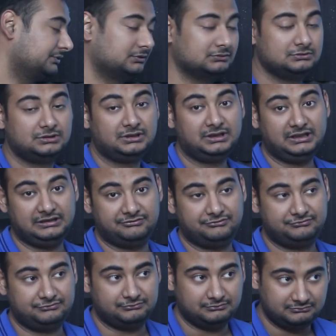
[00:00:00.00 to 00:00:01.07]
so
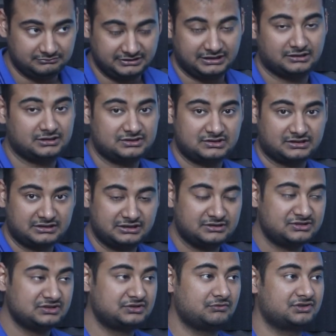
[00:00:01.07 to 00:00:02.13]
if they are stuck in
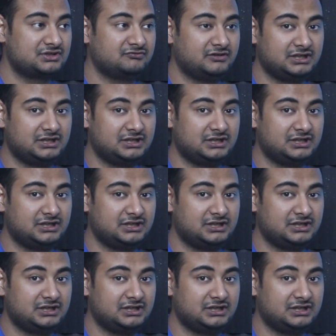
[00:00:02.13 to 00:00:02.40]
a situation